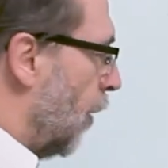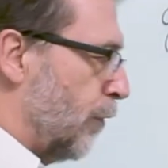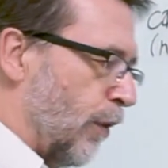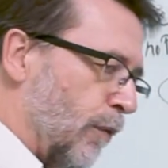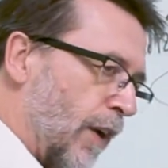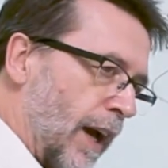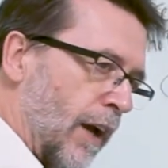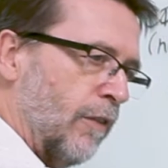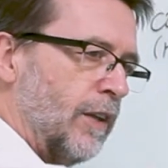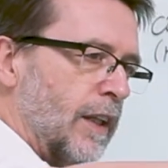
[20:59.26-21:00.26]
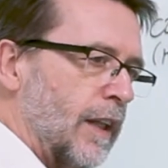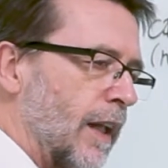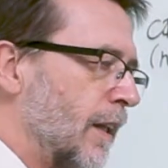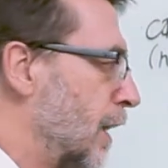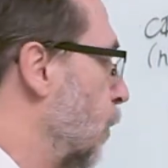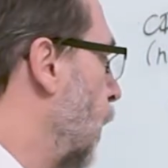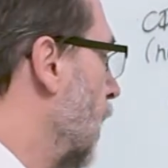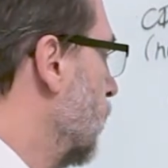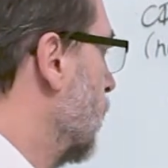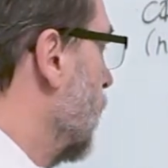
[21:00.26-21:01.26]
and from where we then
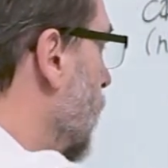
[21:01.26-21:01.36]
invest